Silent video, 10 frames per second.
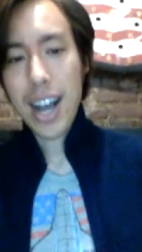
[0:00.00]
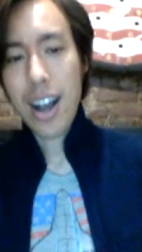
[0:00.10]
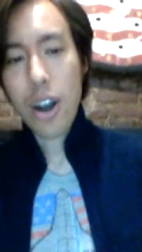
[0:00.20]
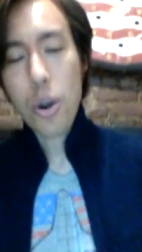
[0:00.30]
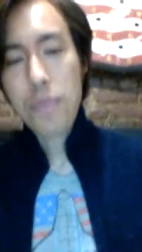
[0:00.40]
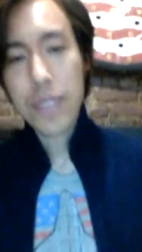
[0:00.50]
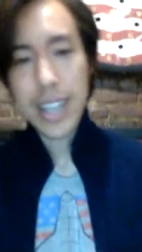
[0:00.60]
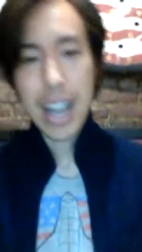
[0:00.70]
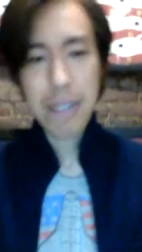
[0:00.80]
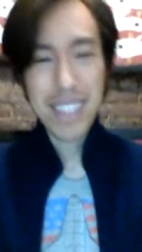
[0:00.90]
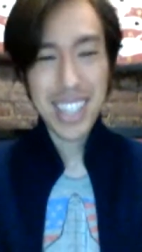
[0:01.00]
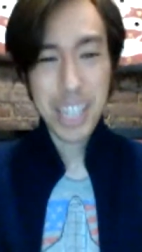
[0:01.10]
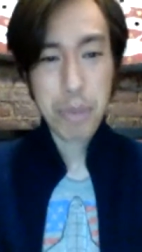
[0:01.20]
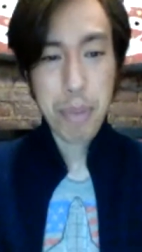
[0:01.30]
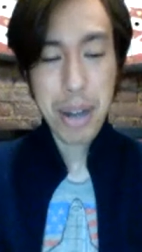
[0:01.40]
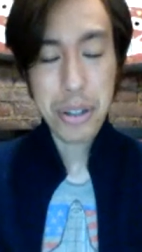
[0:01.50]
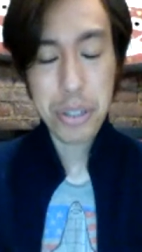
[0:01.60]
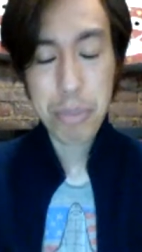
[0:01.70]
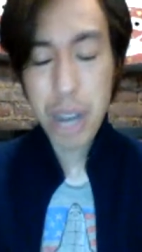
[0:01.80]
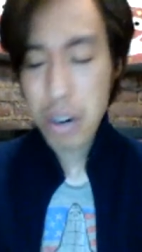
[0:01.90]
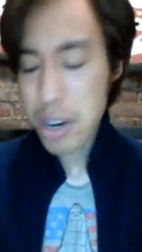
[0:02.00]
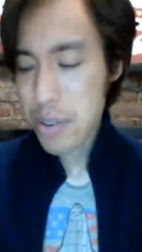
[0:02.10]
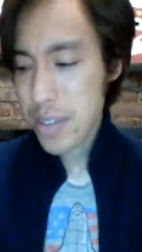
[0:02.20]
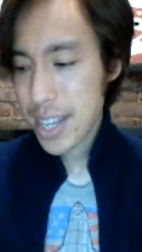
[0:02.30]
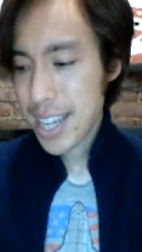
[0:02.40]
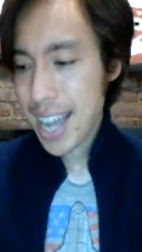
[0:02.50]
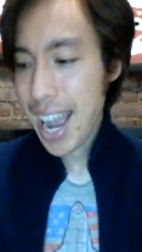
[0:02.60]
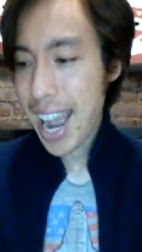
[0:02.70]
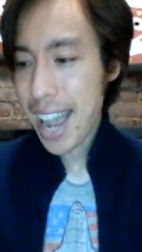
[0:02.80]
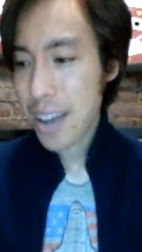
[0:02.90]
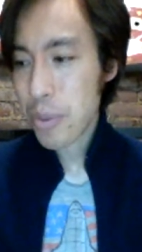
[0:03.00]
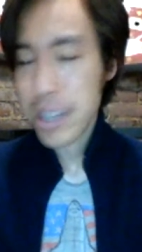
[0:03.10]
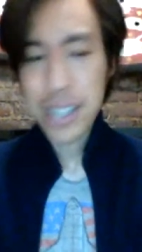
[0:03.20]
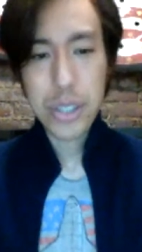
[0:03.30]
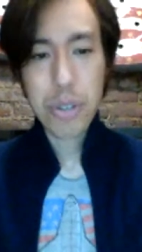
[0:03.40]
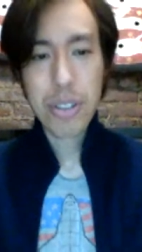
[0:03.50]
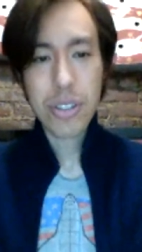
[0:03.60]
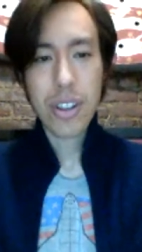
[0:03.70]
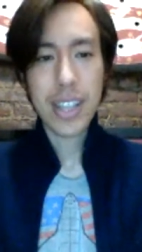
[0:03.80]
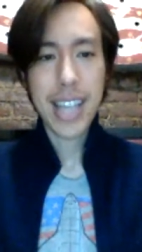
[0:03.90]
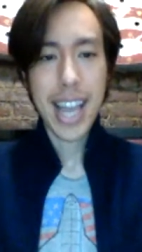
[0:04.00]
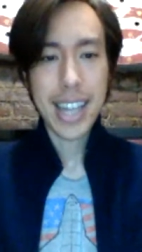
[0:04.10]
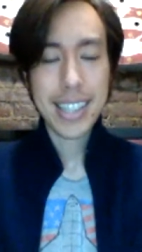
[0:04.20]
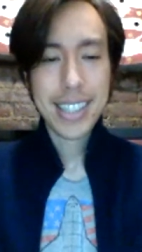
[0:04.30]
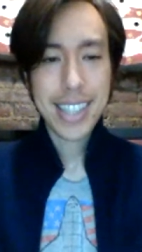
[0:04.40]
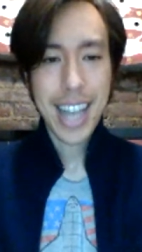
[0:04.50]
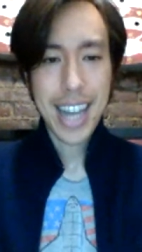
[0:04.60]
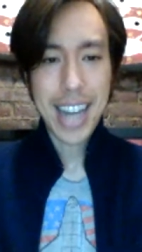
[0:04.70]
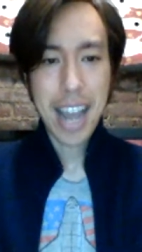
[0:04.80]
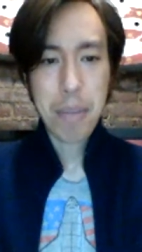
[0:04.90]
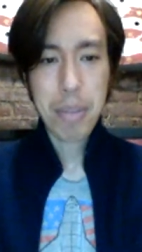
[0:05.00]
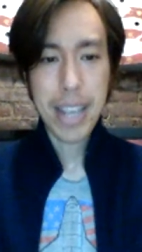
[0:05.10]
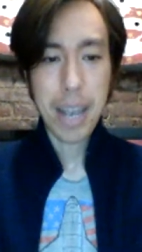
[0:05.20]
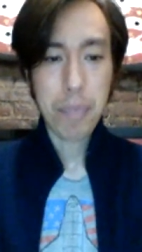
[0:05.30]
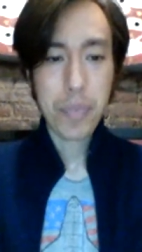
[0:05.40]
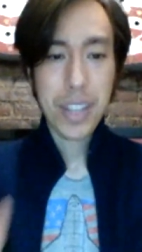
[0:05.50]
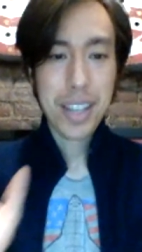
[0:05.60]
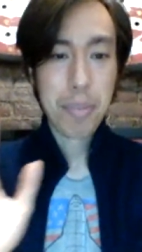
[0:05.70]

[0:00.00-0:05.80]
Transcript: Hopefully I'll feel a little bit better tomorrow and we can do this all again at 9 p.m.